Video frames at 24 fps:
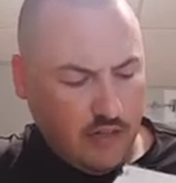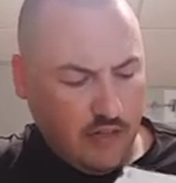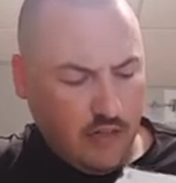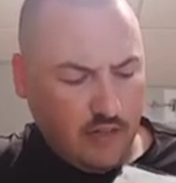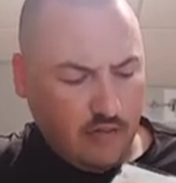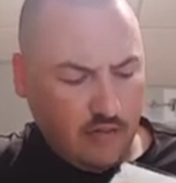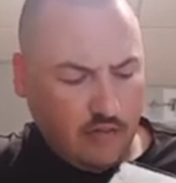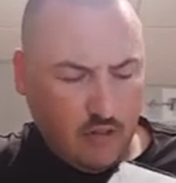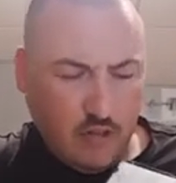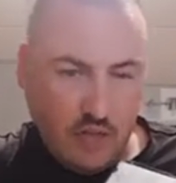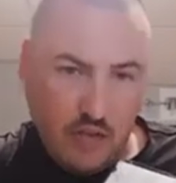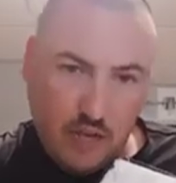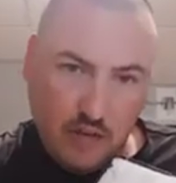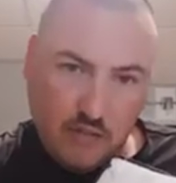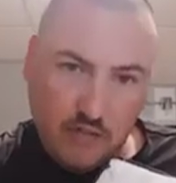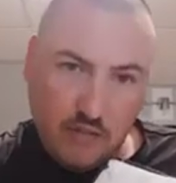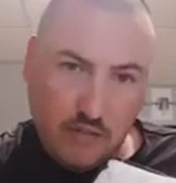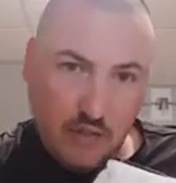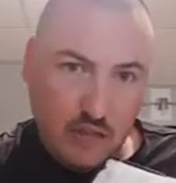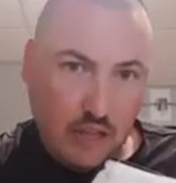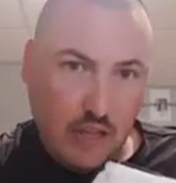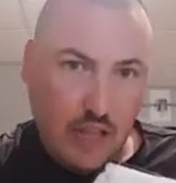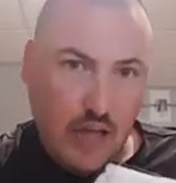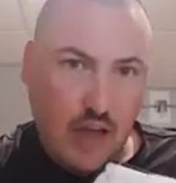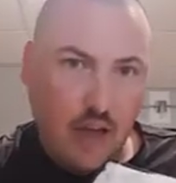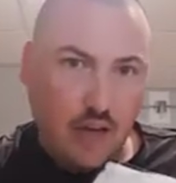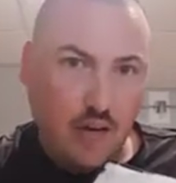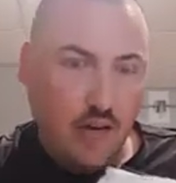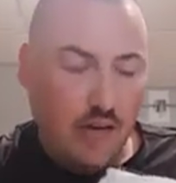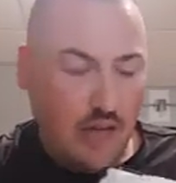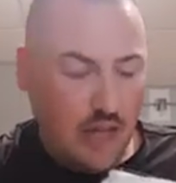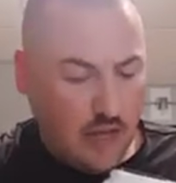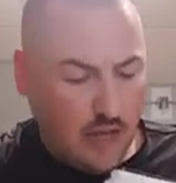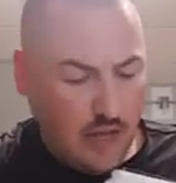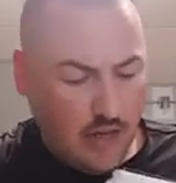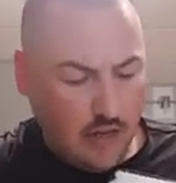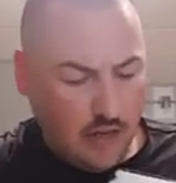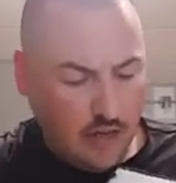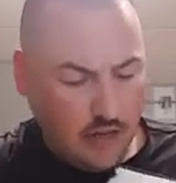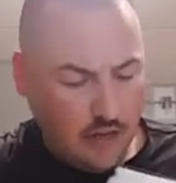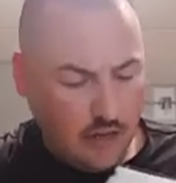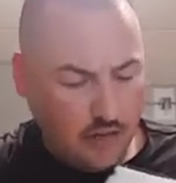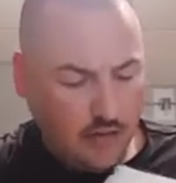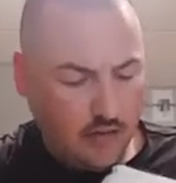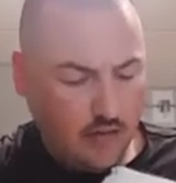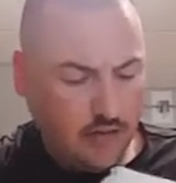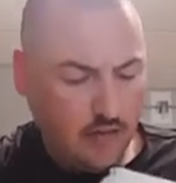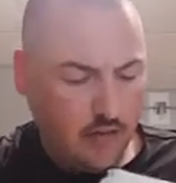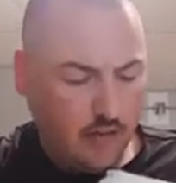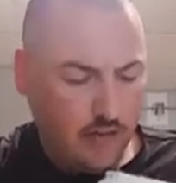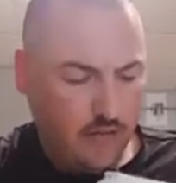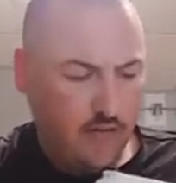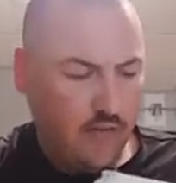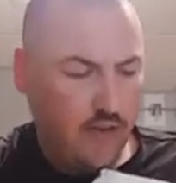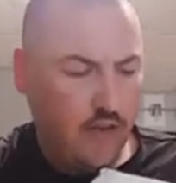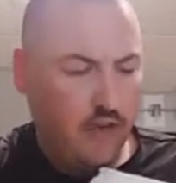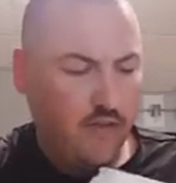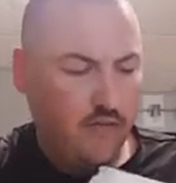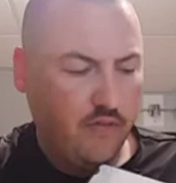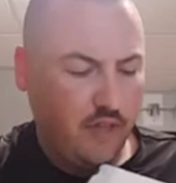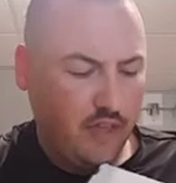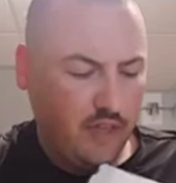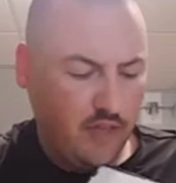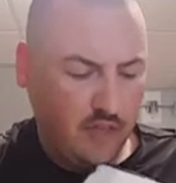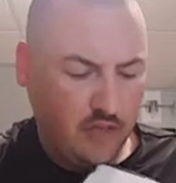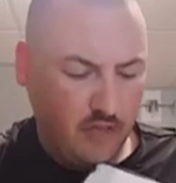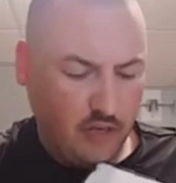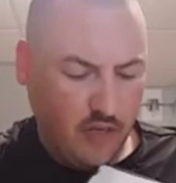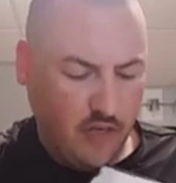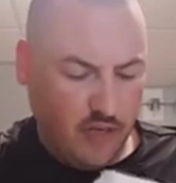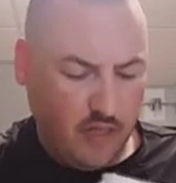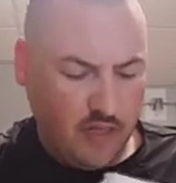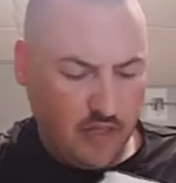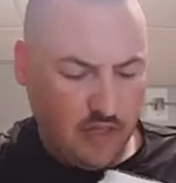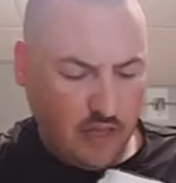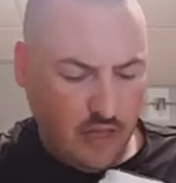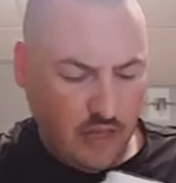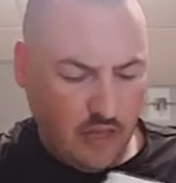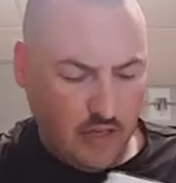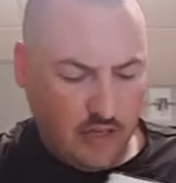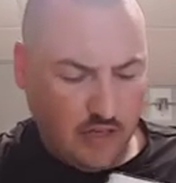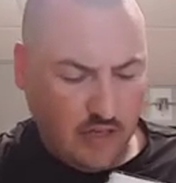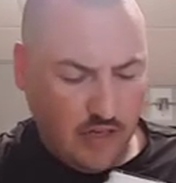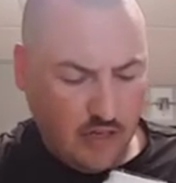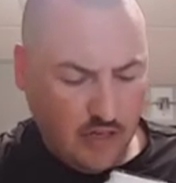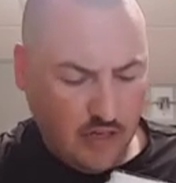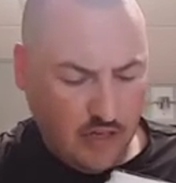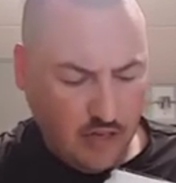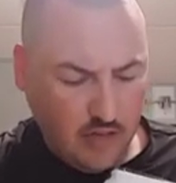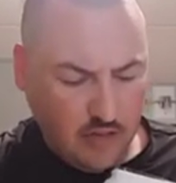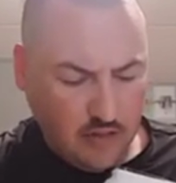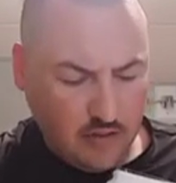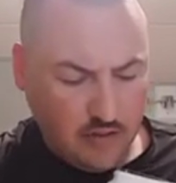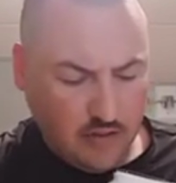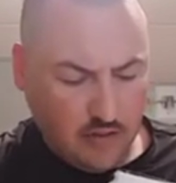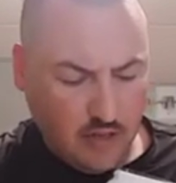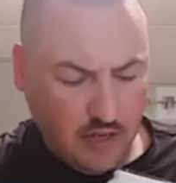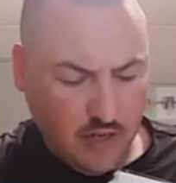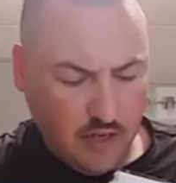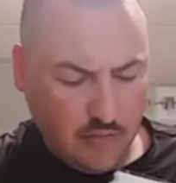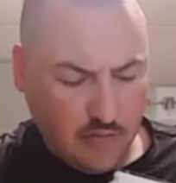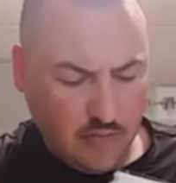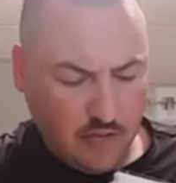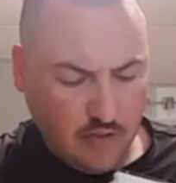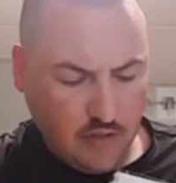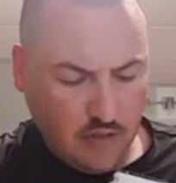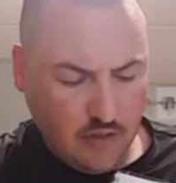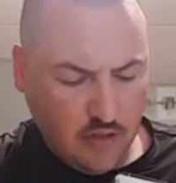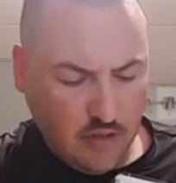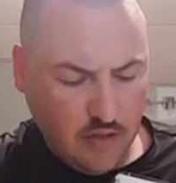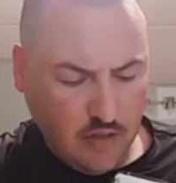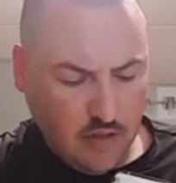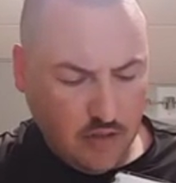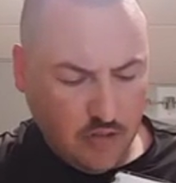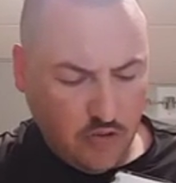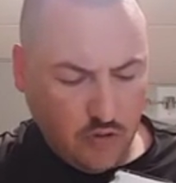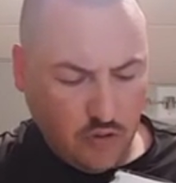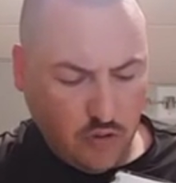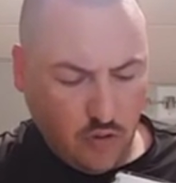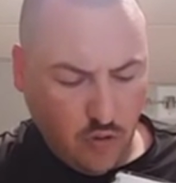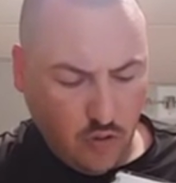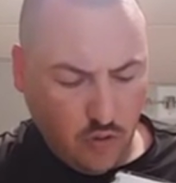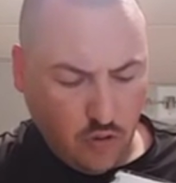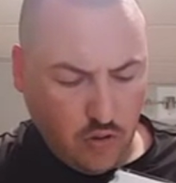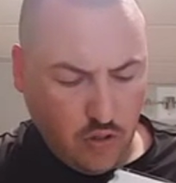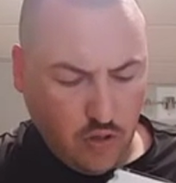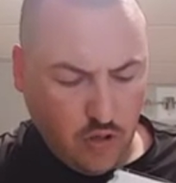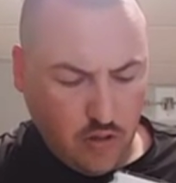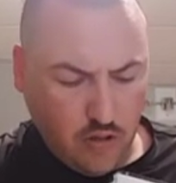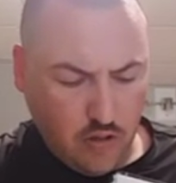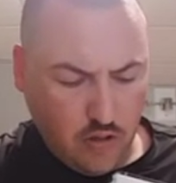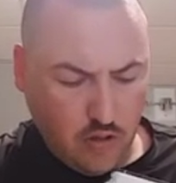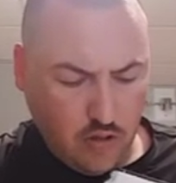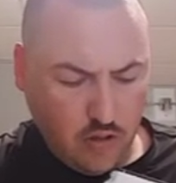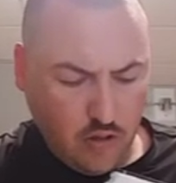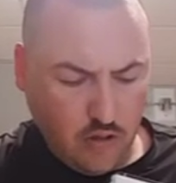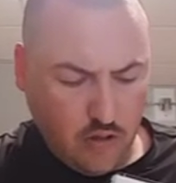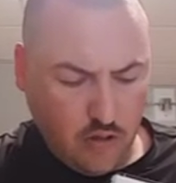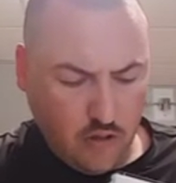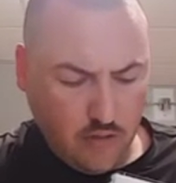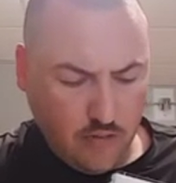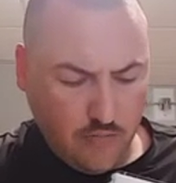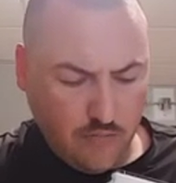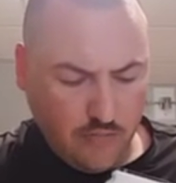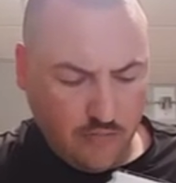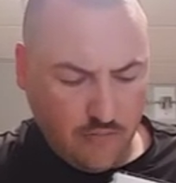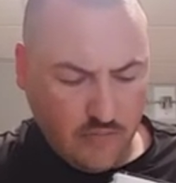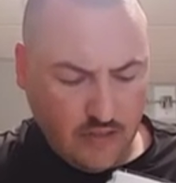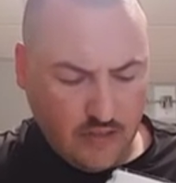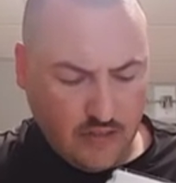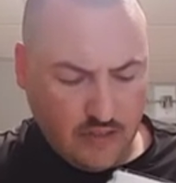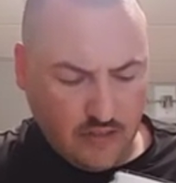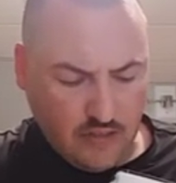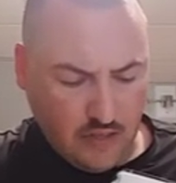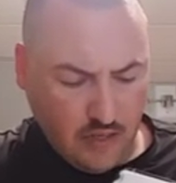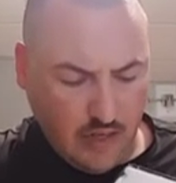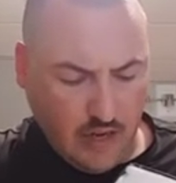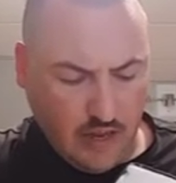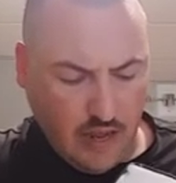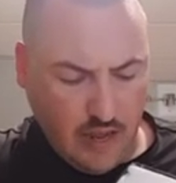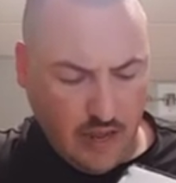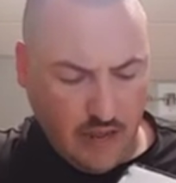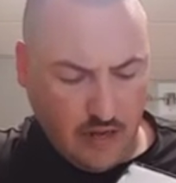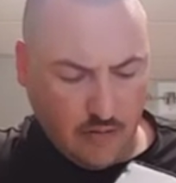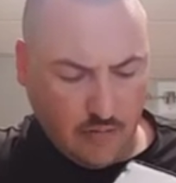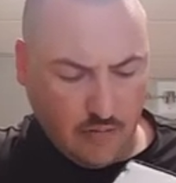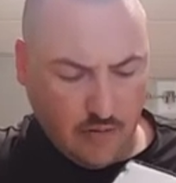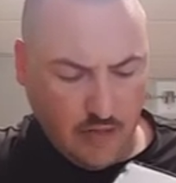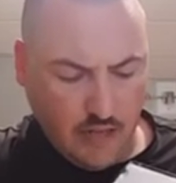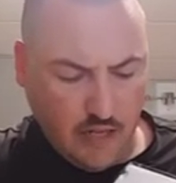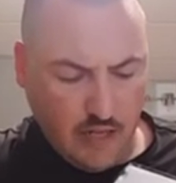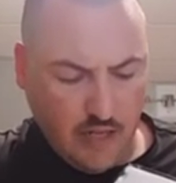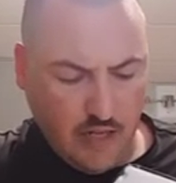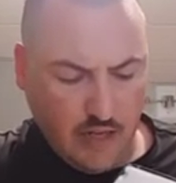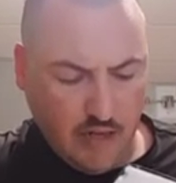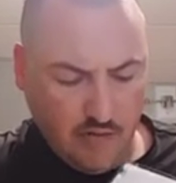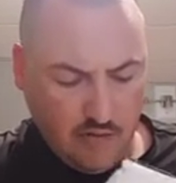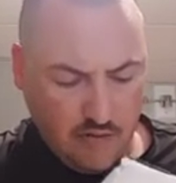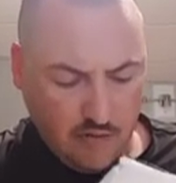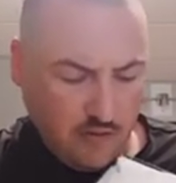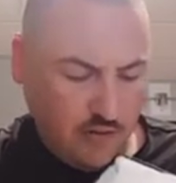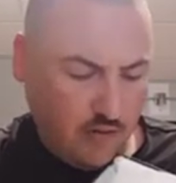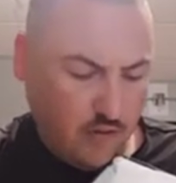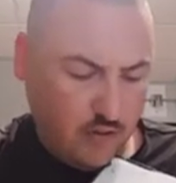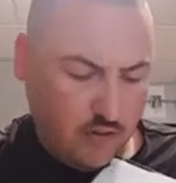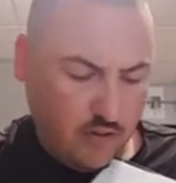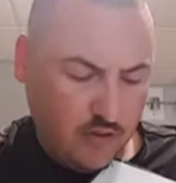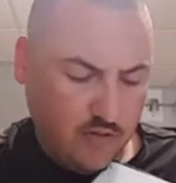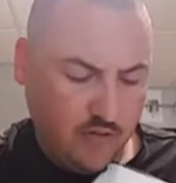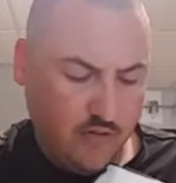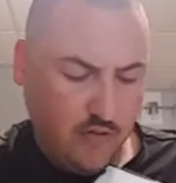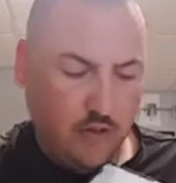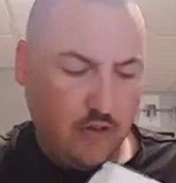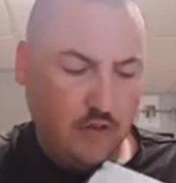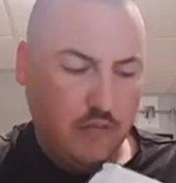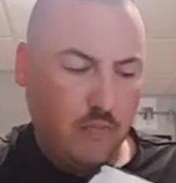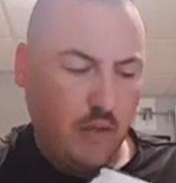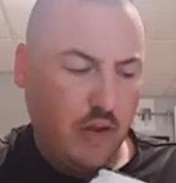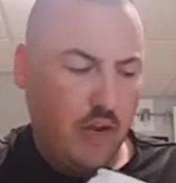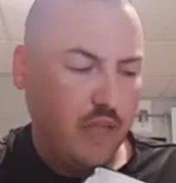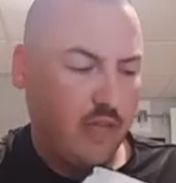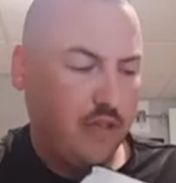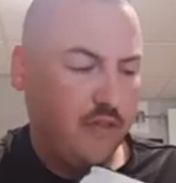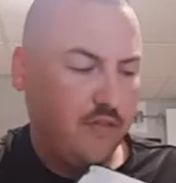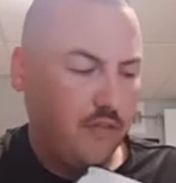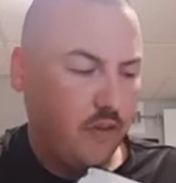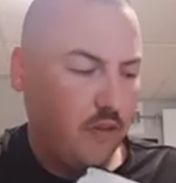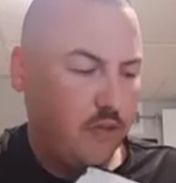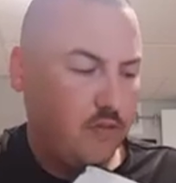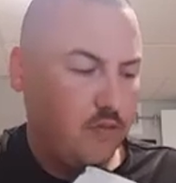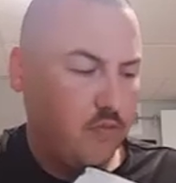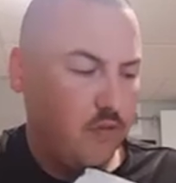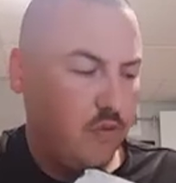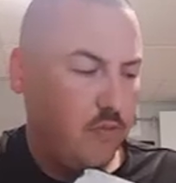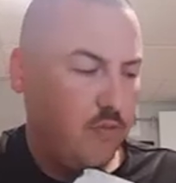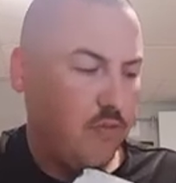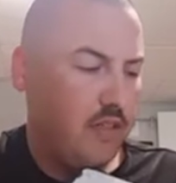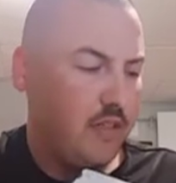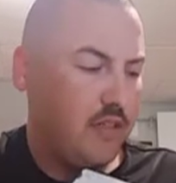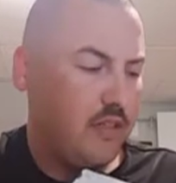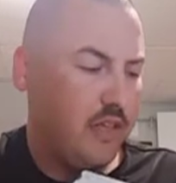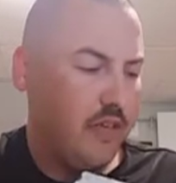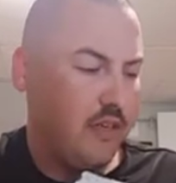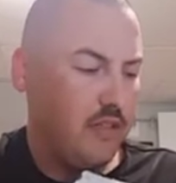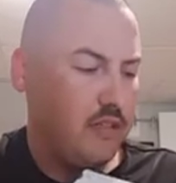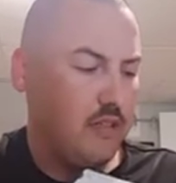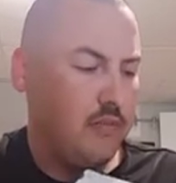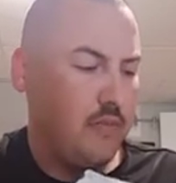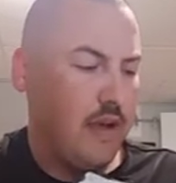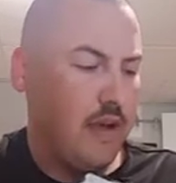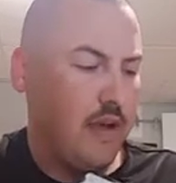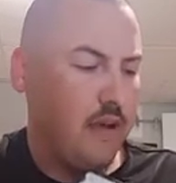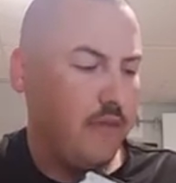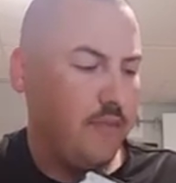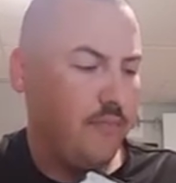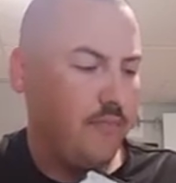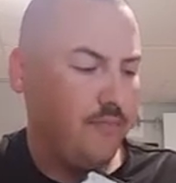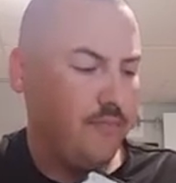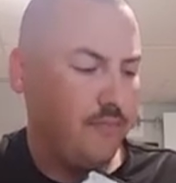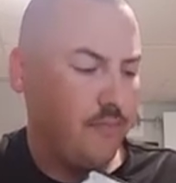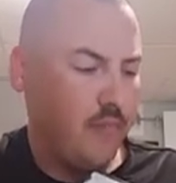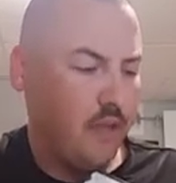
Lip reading: It gives you kind of a little outline of each thing, key concepts, scorecard, and it's got Adam and Eve, and of course the first man, the first woman, it tells about them.